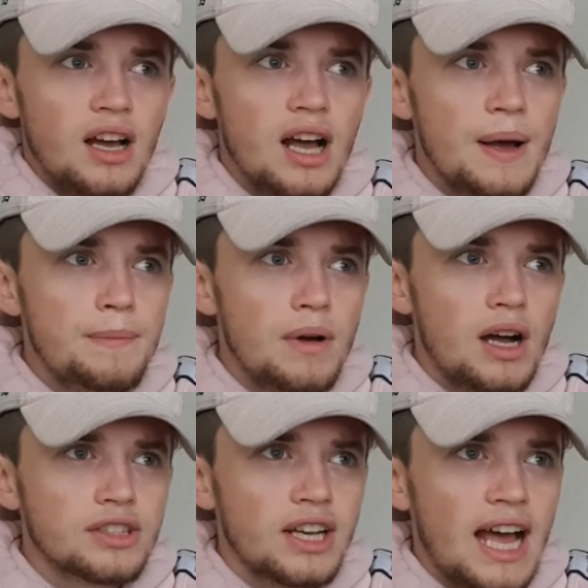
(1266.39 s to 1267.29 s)
I
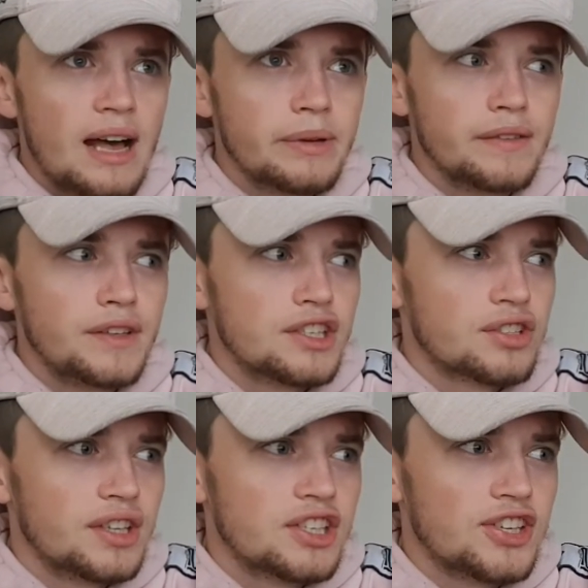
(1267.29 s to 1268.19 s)
don't know how many
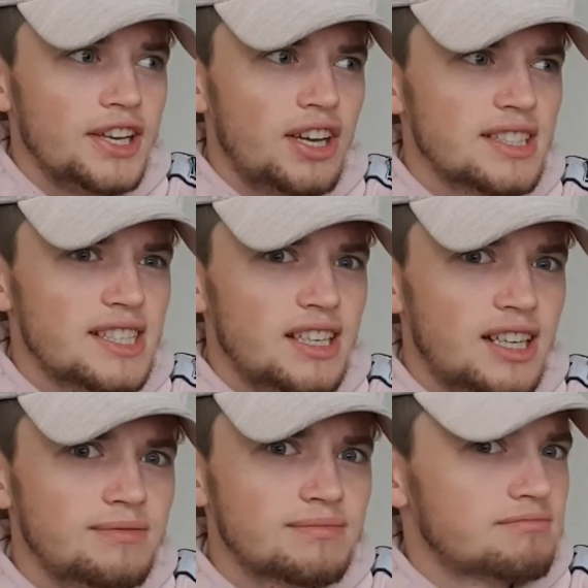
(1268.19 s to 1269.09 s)
finished on this year.
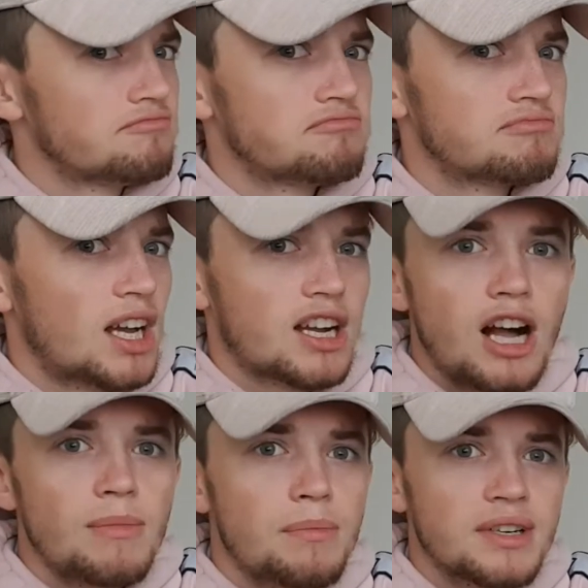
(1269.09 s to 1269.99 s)
99? I
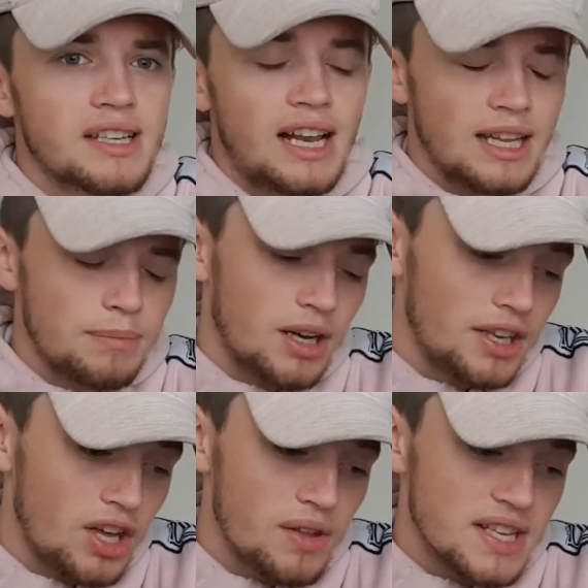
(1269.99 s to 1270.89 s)
can't remember exactly, but
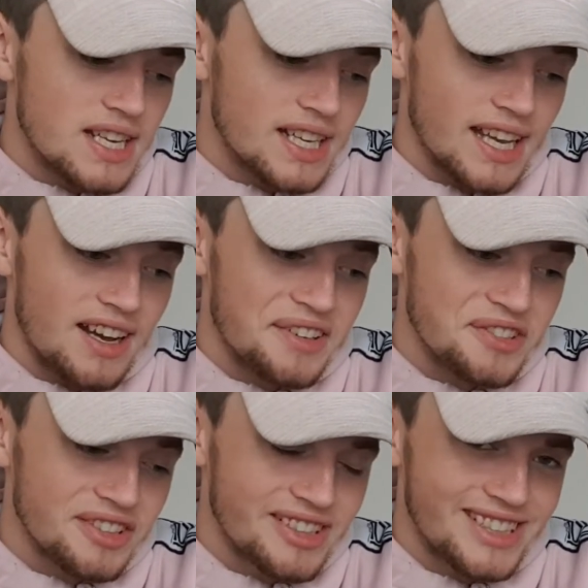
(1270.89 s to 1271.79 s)
I know they didn't get
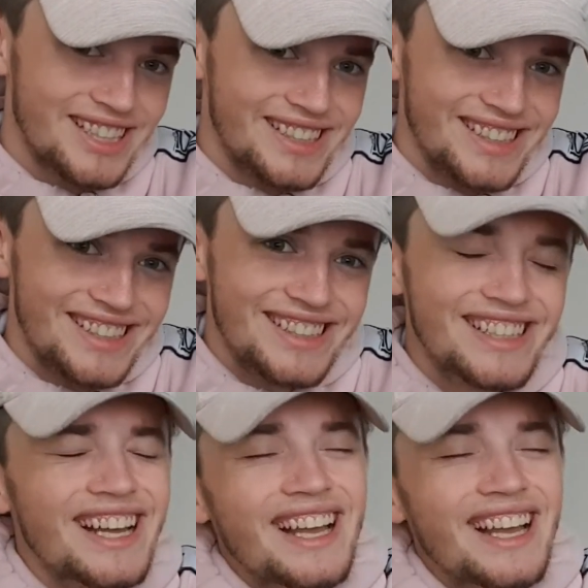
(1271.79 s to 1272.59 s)
100.